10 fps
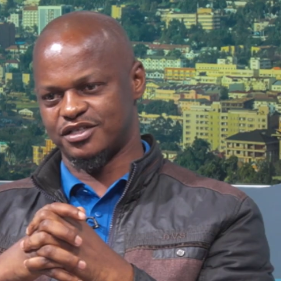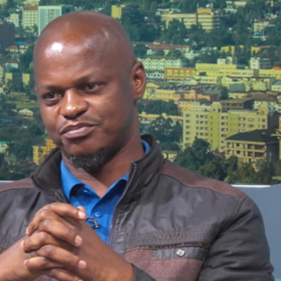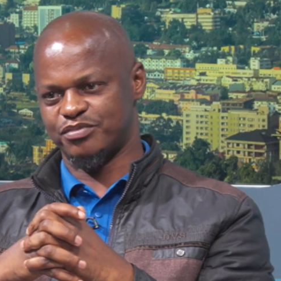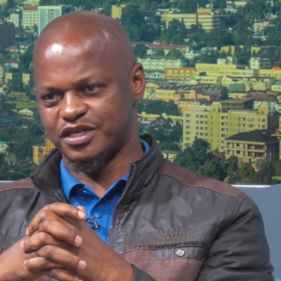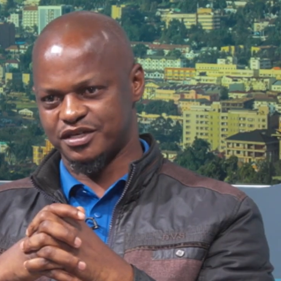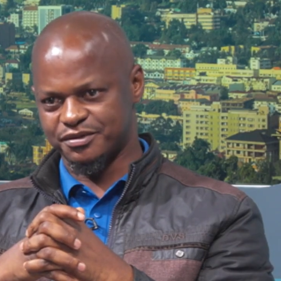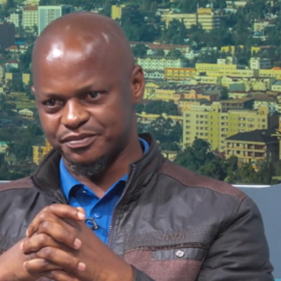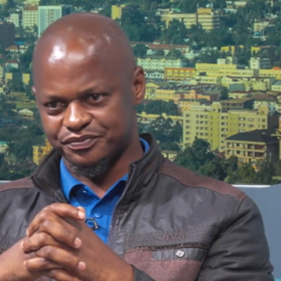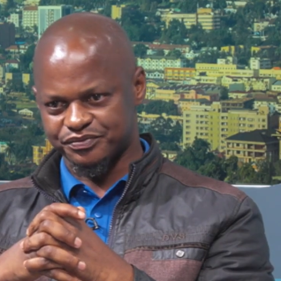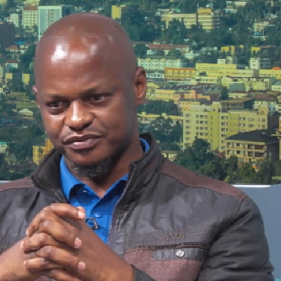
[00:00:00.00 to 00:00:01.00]
been.
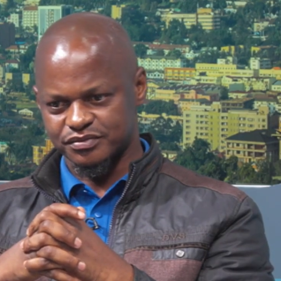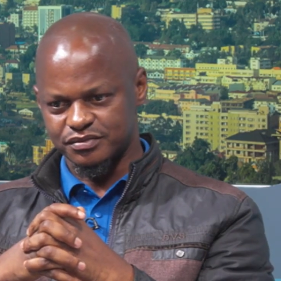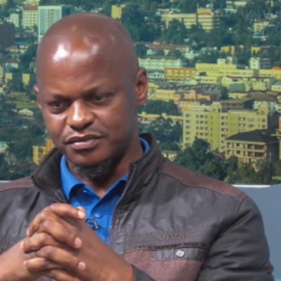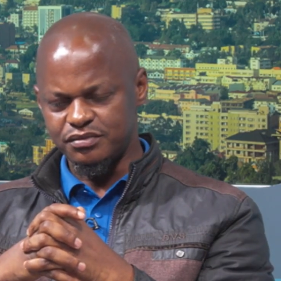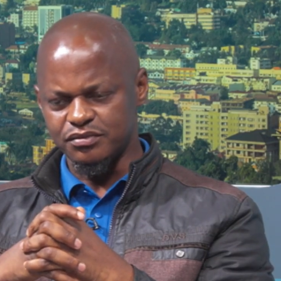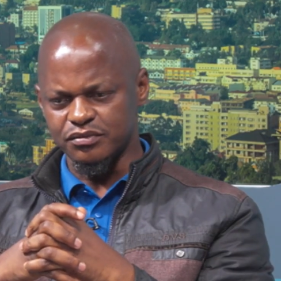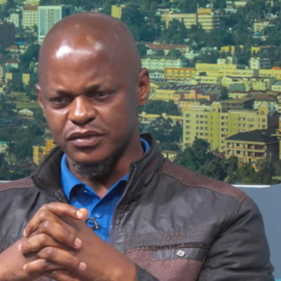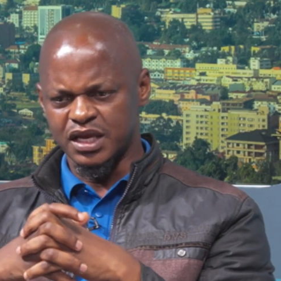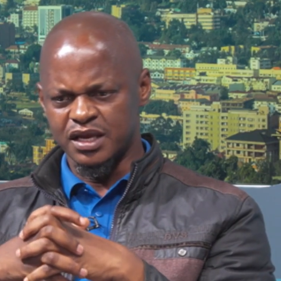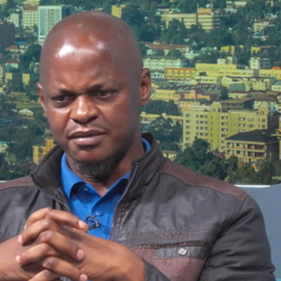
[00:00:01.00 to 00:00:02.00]

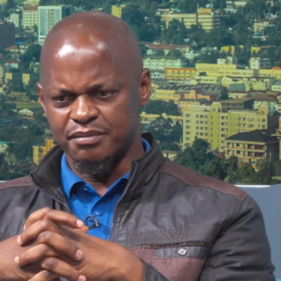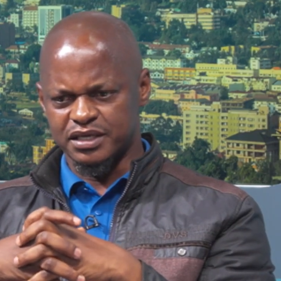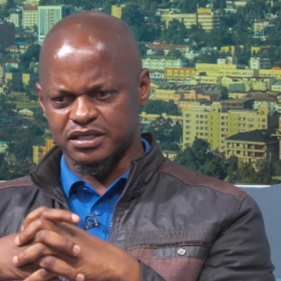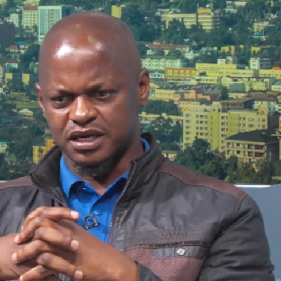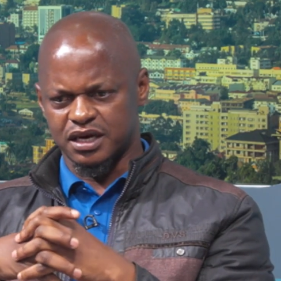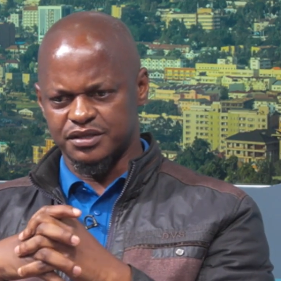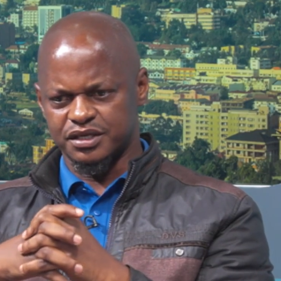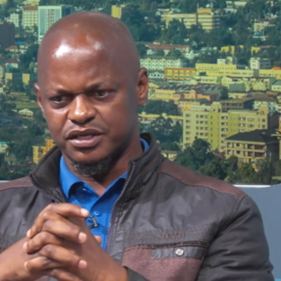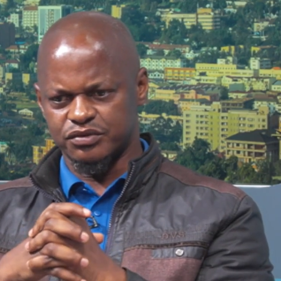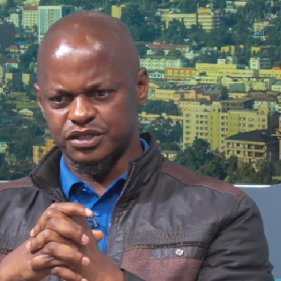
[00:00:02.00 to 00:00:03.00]
But the
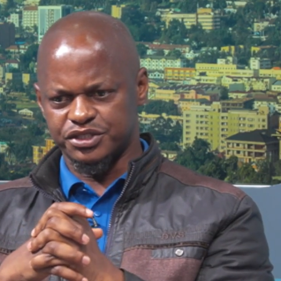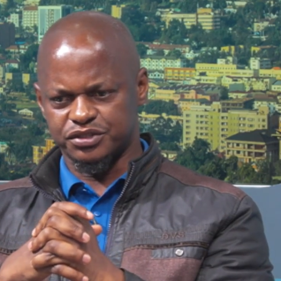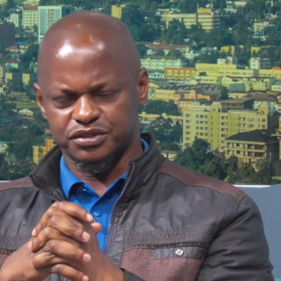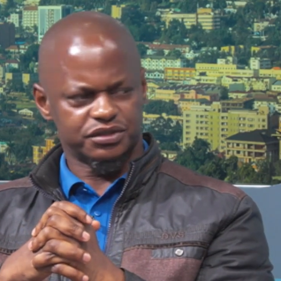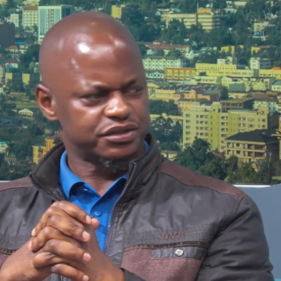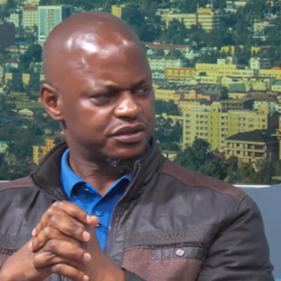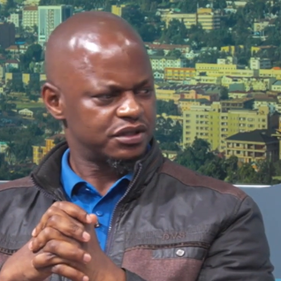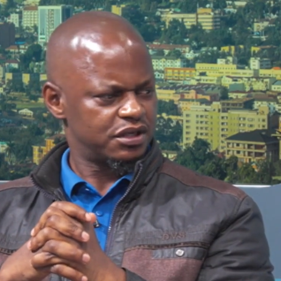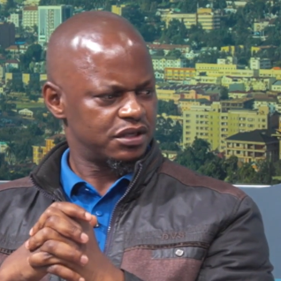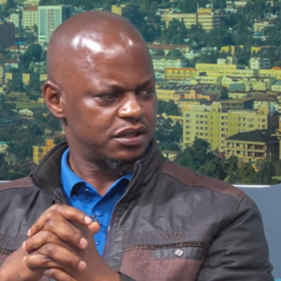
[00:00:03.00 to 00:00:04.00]
key questions,
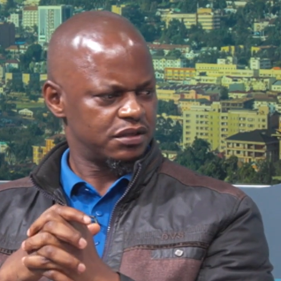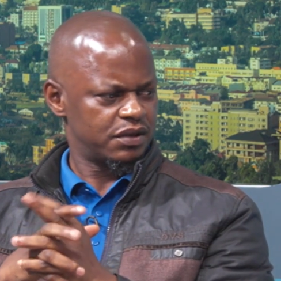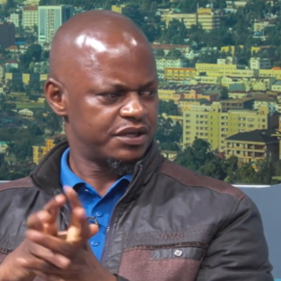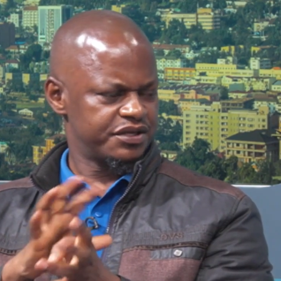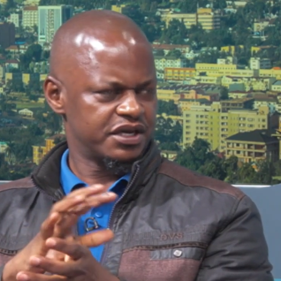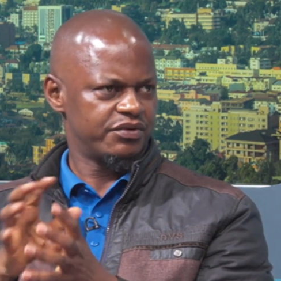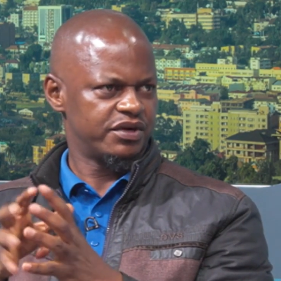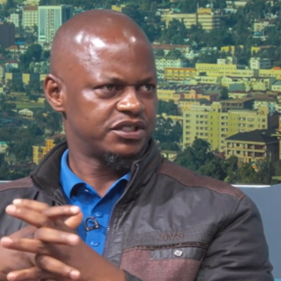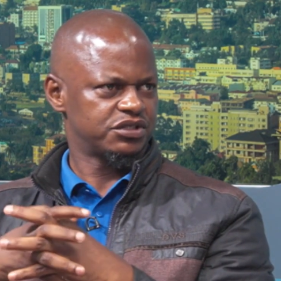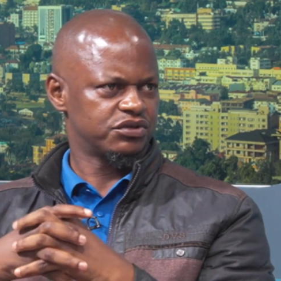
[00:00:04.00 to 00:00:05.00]
one thing I
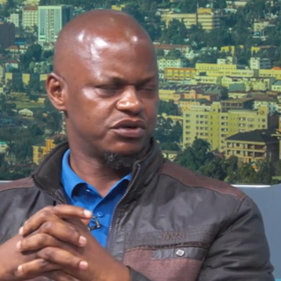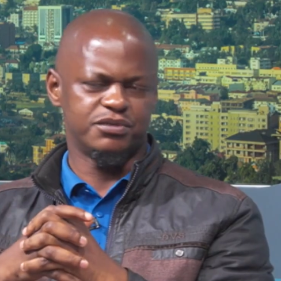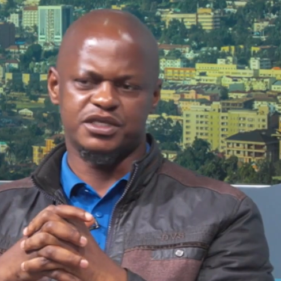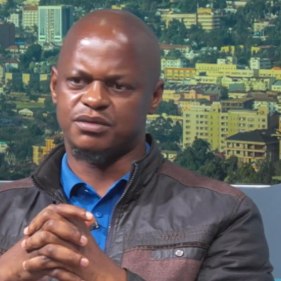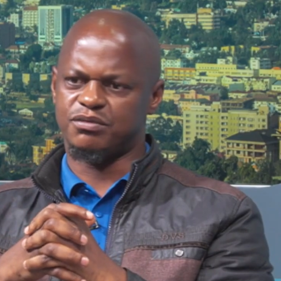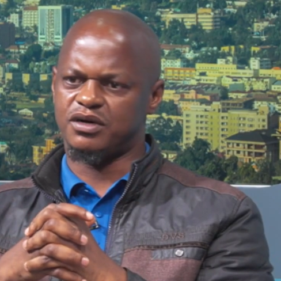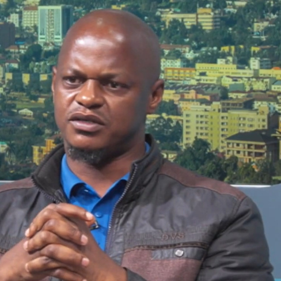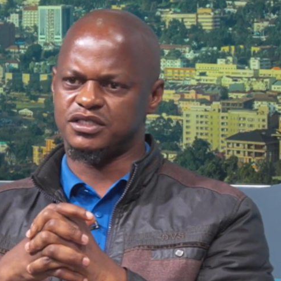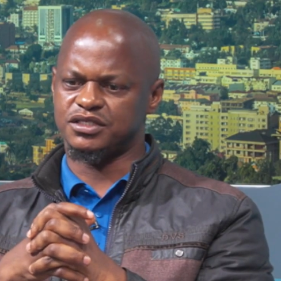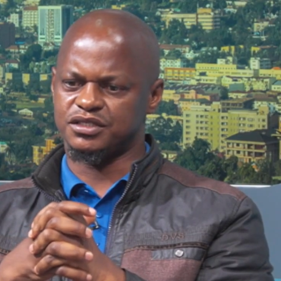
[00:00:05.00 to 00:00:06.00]
wanted to comment
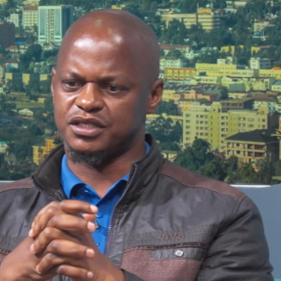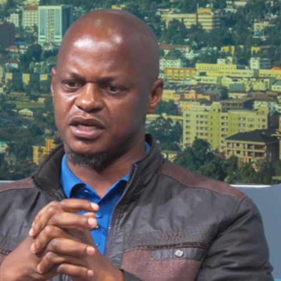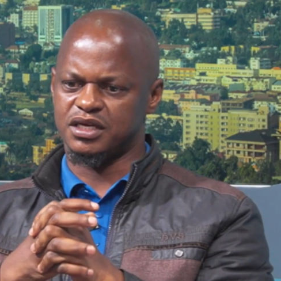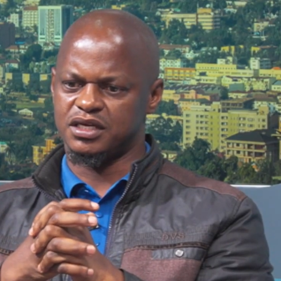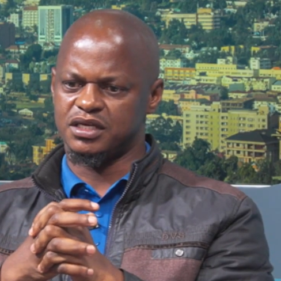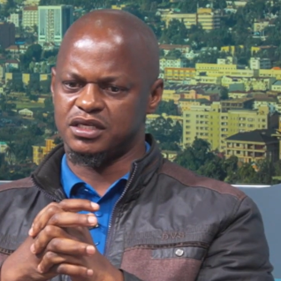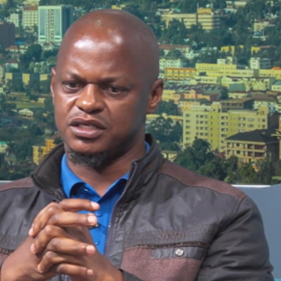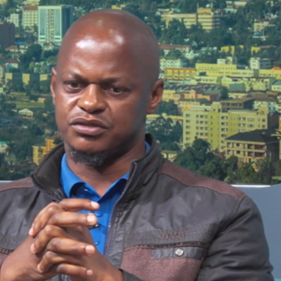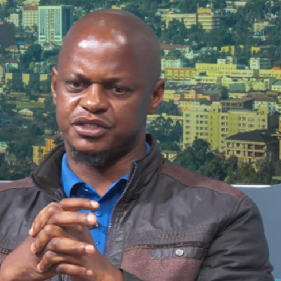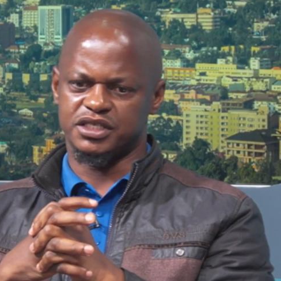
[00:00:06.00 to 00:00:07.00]
about is,
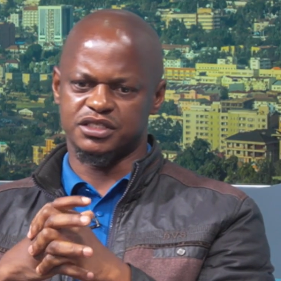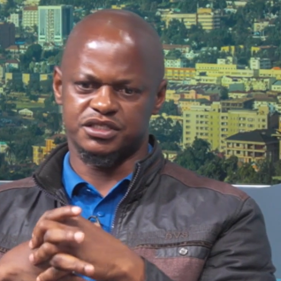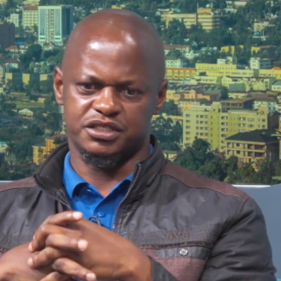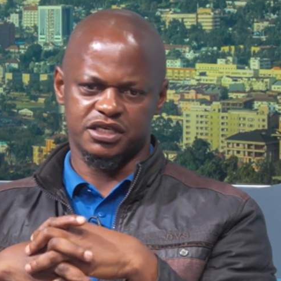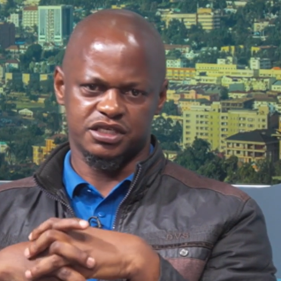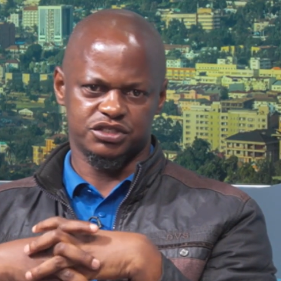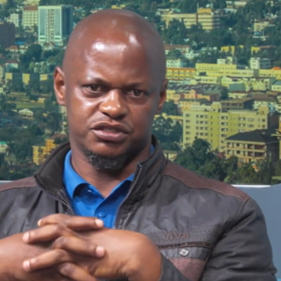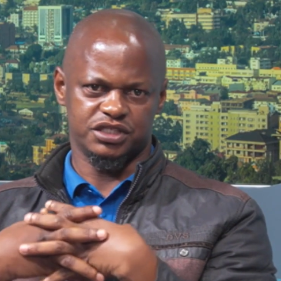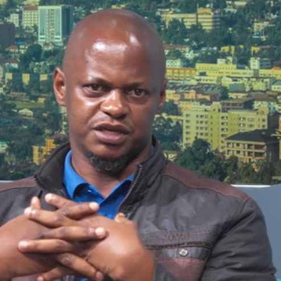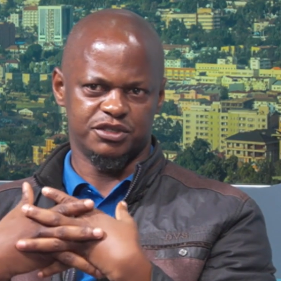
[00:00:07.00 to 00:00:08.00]
you're saying this election
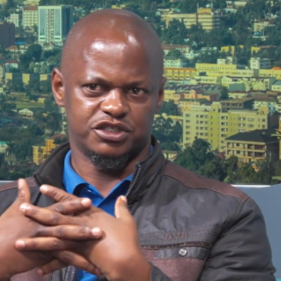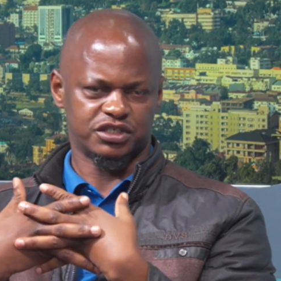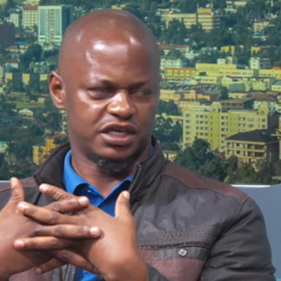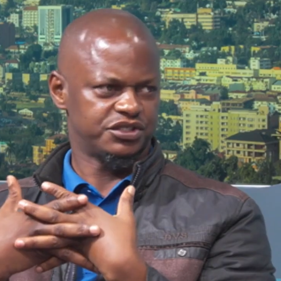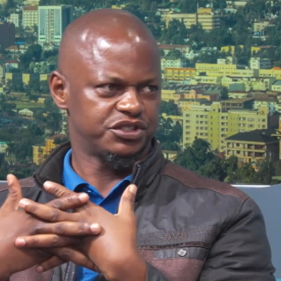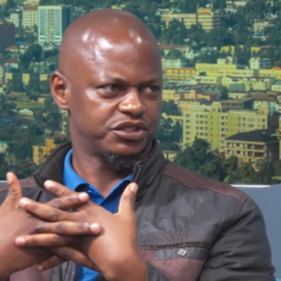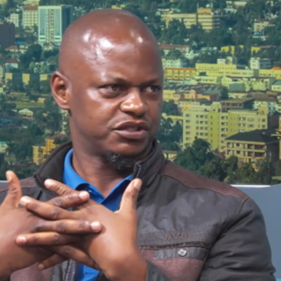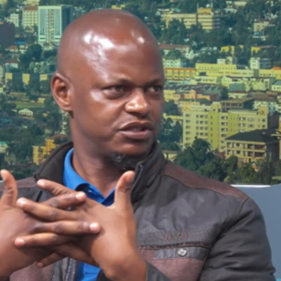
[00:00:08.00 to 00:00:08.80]
is about transition.